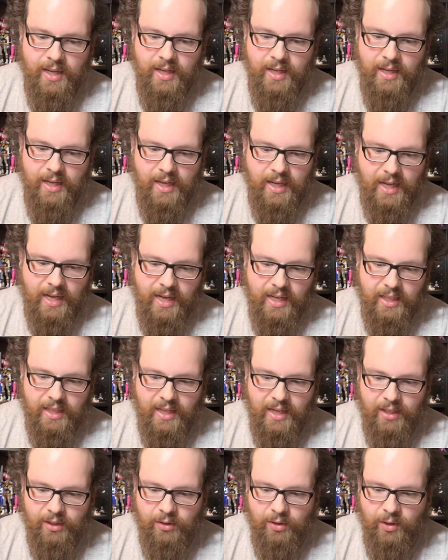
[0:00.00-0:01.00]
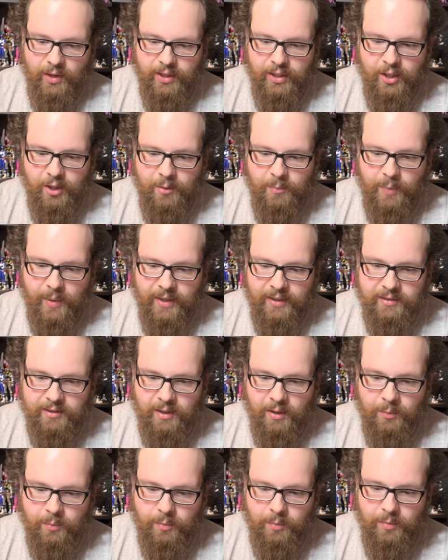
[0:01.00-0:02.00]
don't know, I couldn't pass
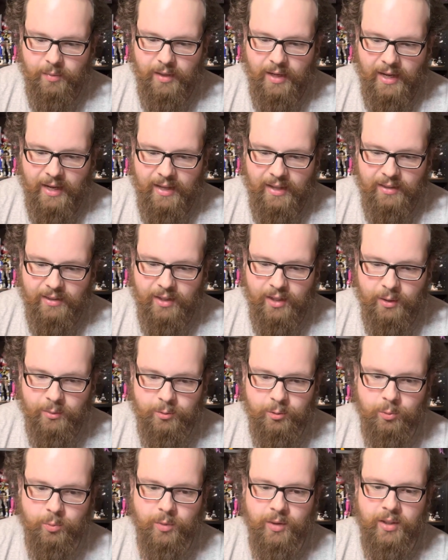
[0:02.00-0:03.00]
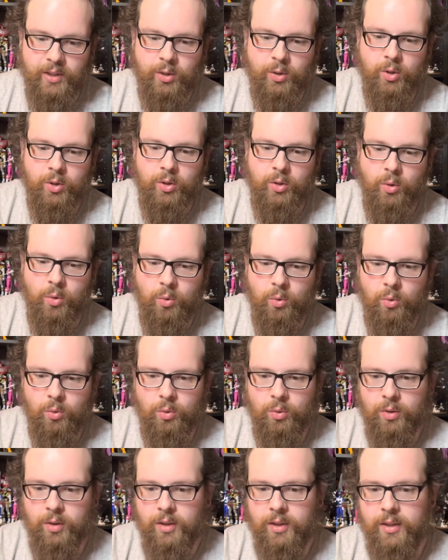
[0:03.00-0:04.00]
it up. I thought it was really
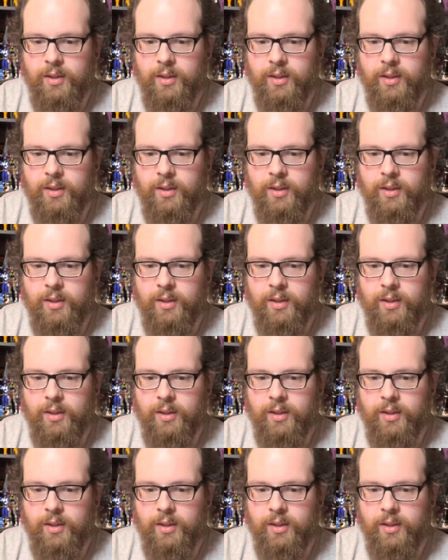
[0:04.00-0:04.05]
cool.